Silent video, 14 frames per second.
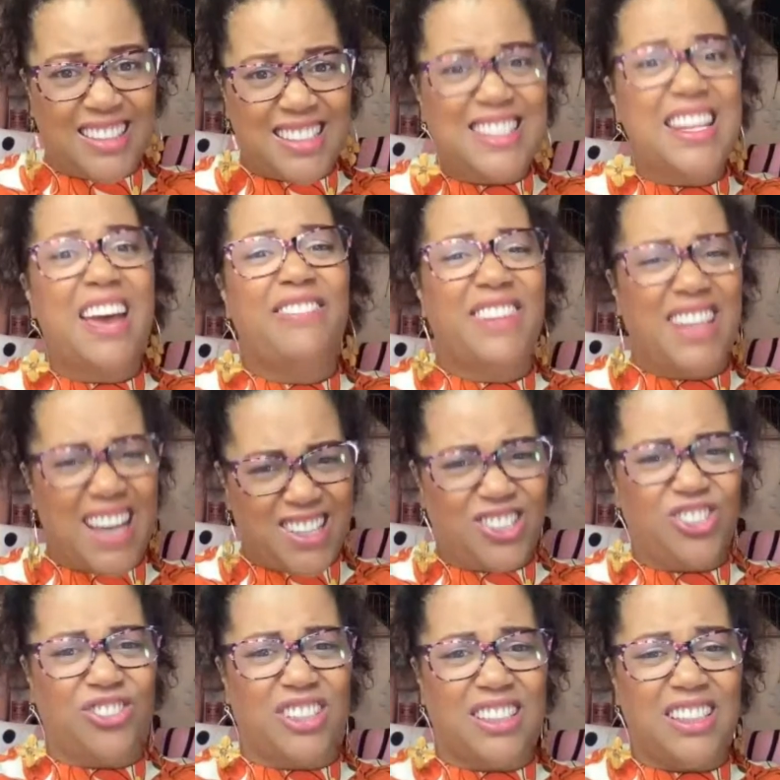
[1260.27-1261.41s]

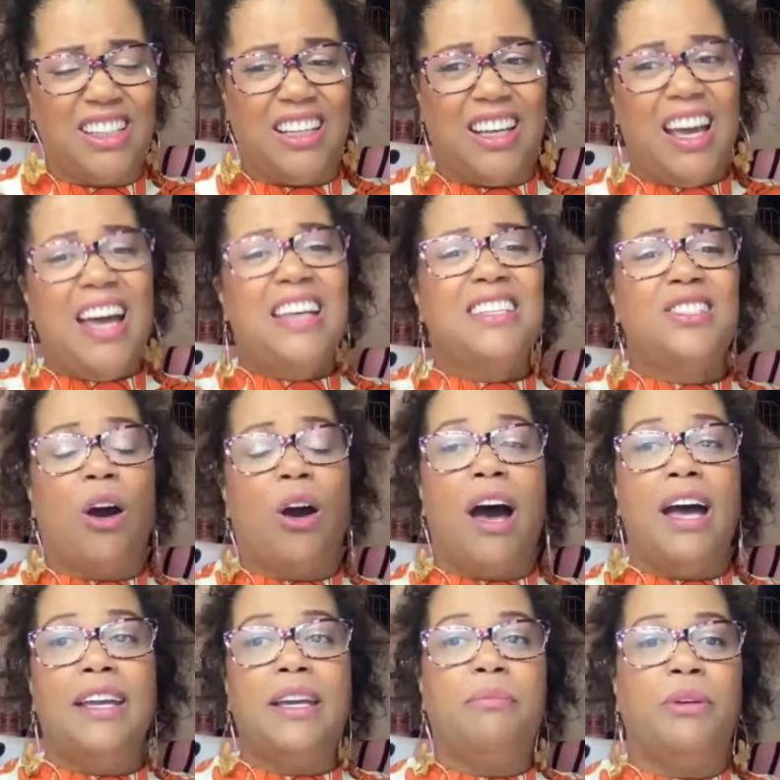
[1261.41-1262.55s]
700. So
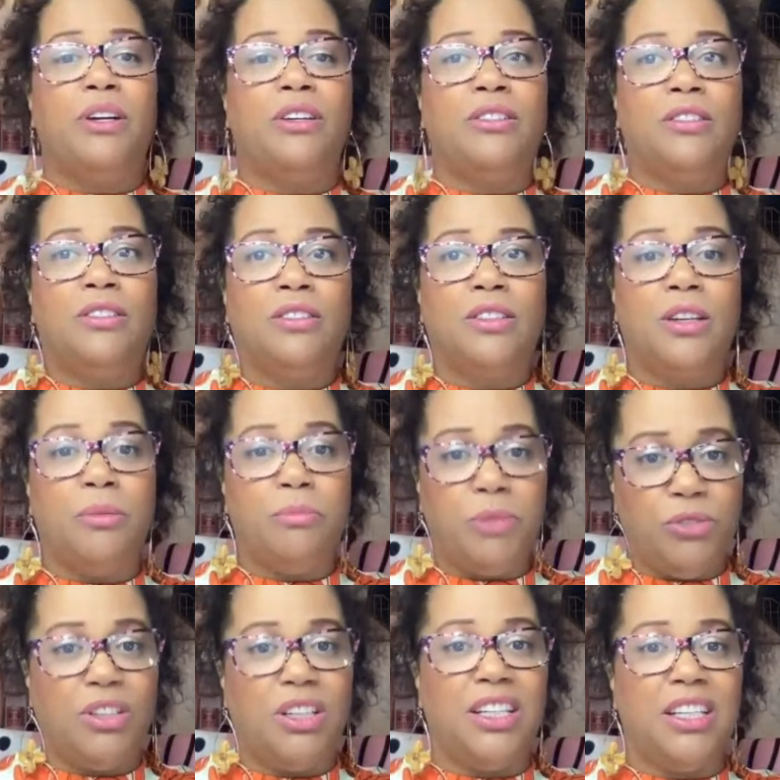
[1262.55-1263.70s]
I am a
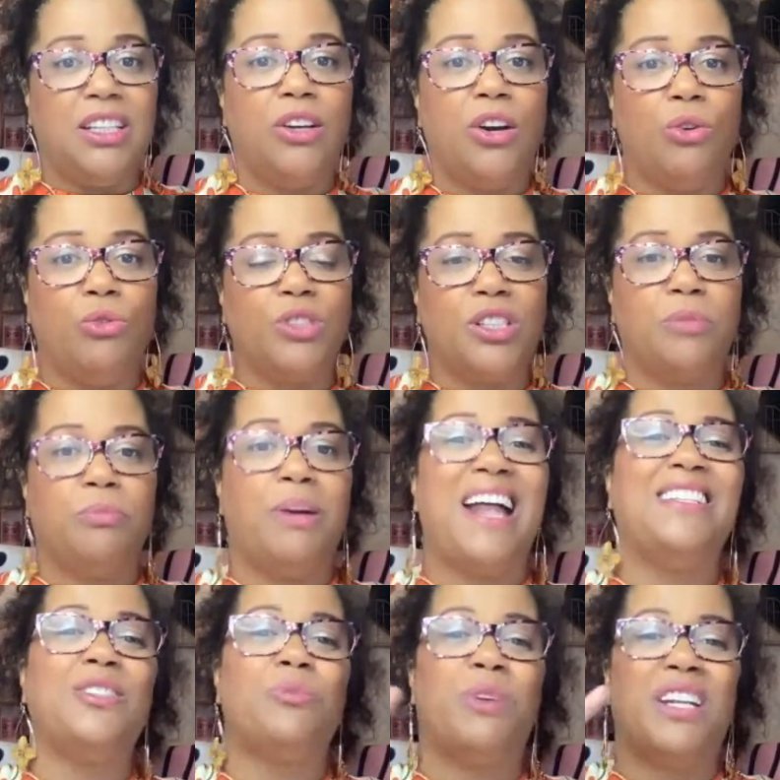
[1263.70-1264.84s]
community coach, but I
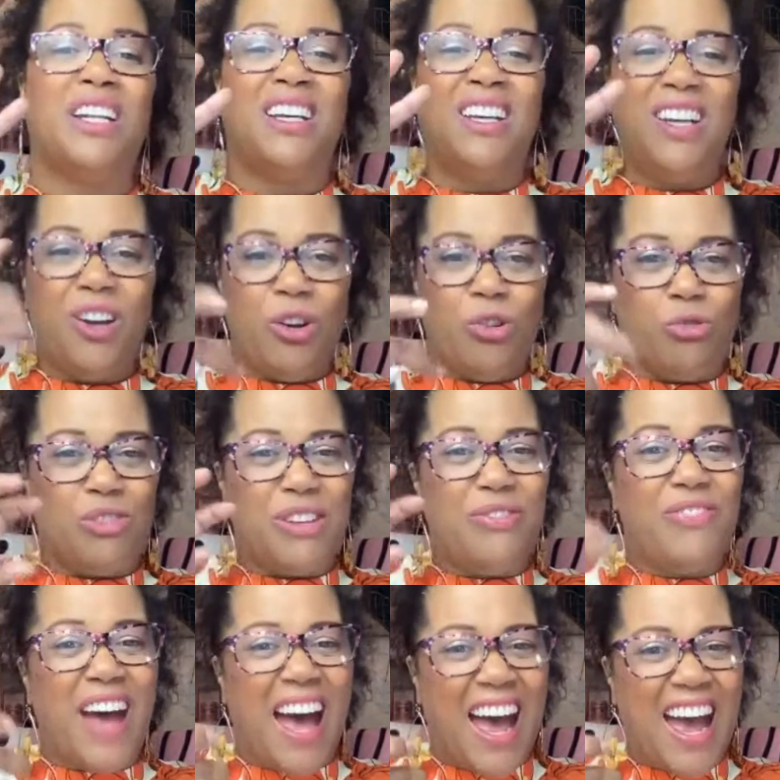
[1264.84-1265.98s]
just want to
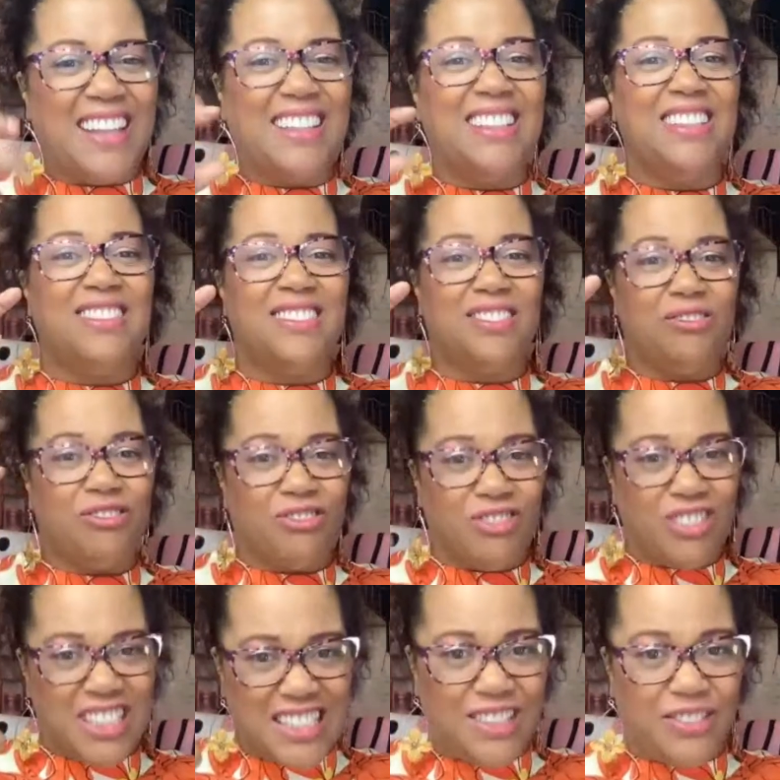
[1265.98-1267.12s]
refine and
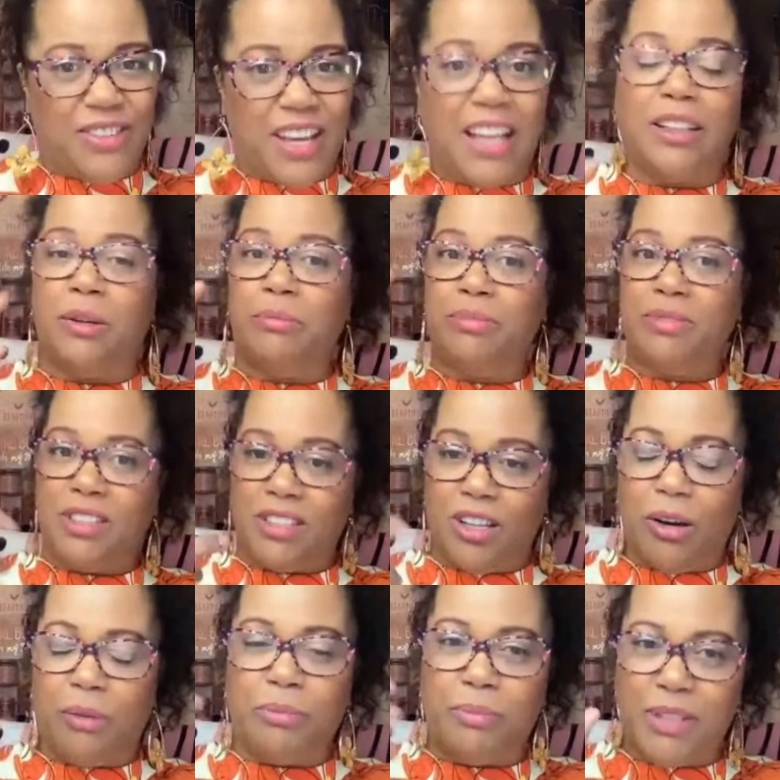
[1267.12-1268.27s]
redevelop. I'm
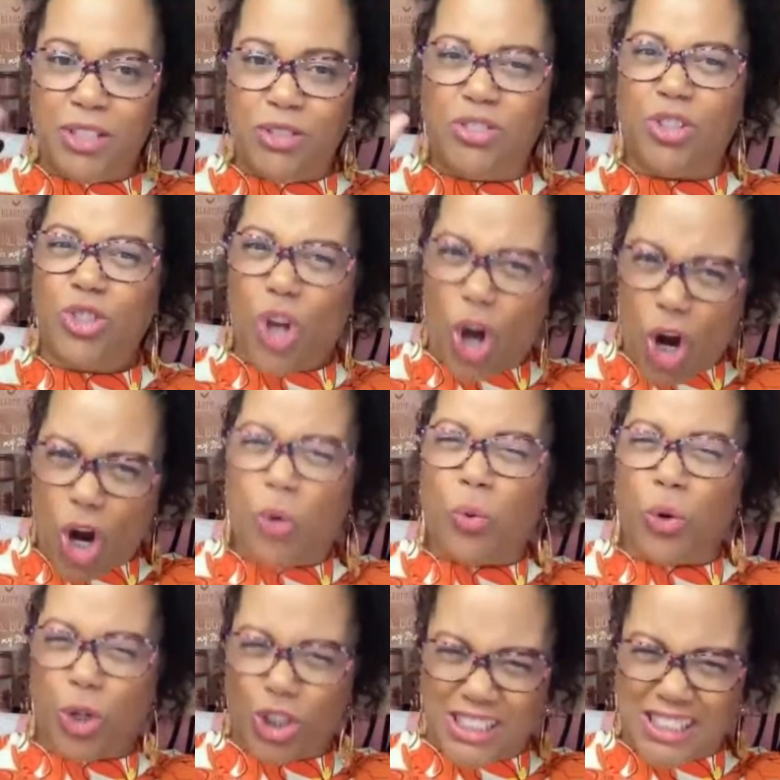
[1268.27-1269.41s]
gonna be using those R
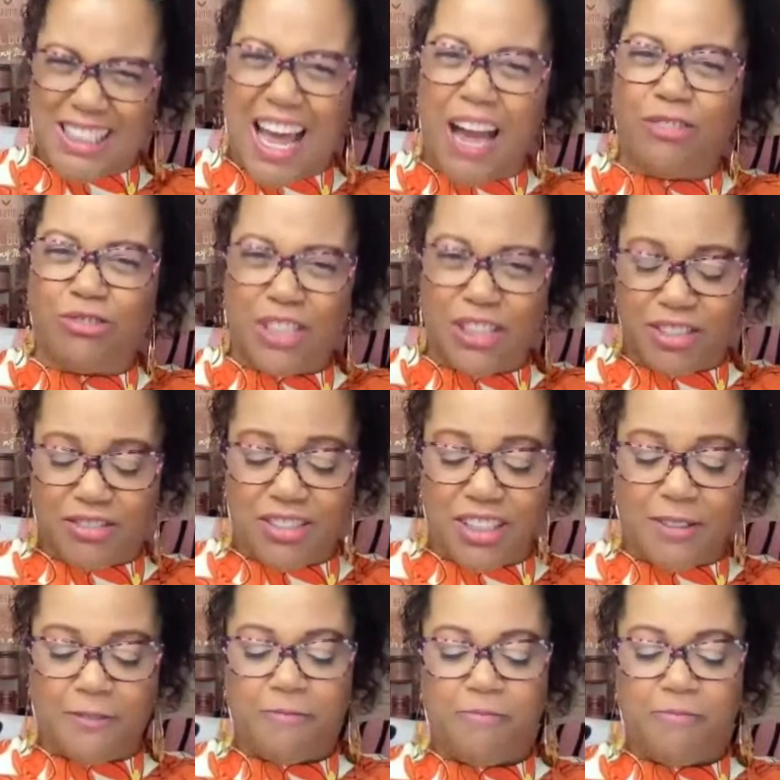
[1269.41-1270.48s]
words a lot. Re.